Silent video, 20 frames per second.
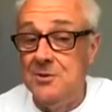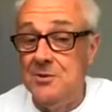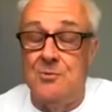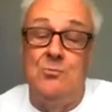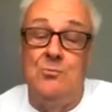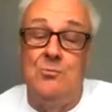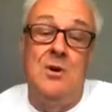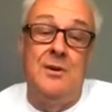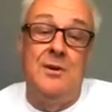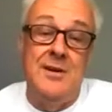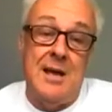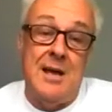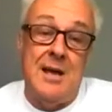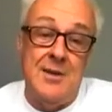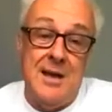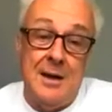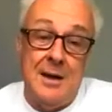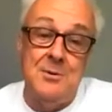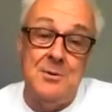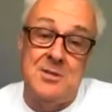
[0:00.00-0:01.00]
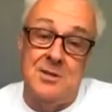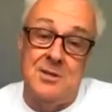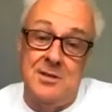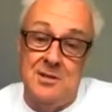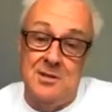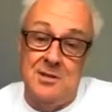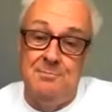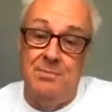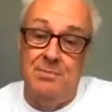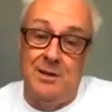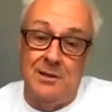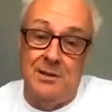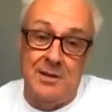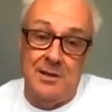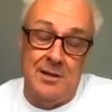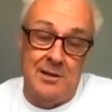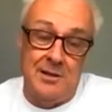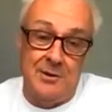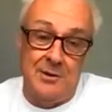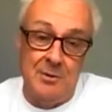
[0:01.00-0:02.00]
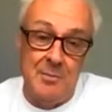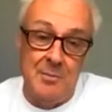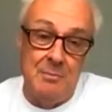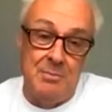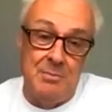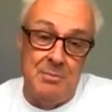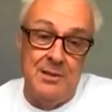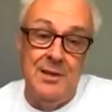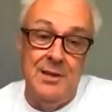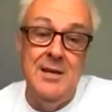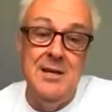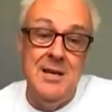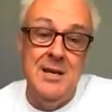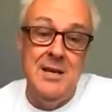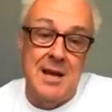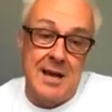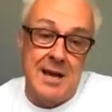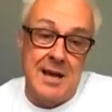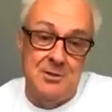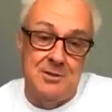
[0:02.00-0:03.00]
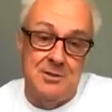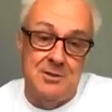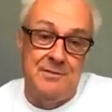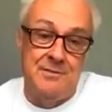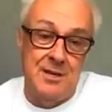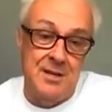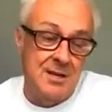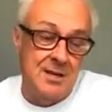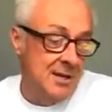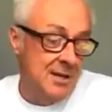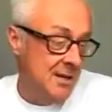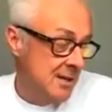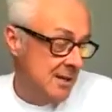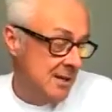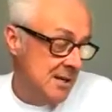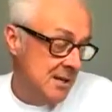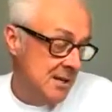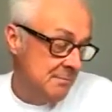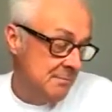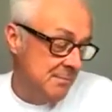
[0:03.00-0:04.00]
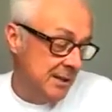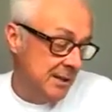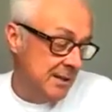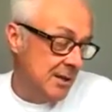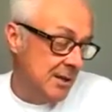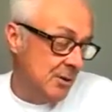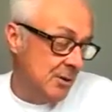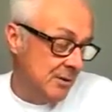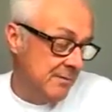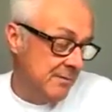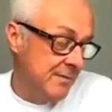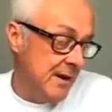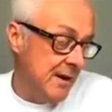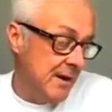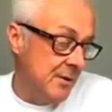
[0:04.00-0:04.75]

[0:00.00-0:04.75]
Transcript: run down the outside of the building. And I remember leaning out of the building on a very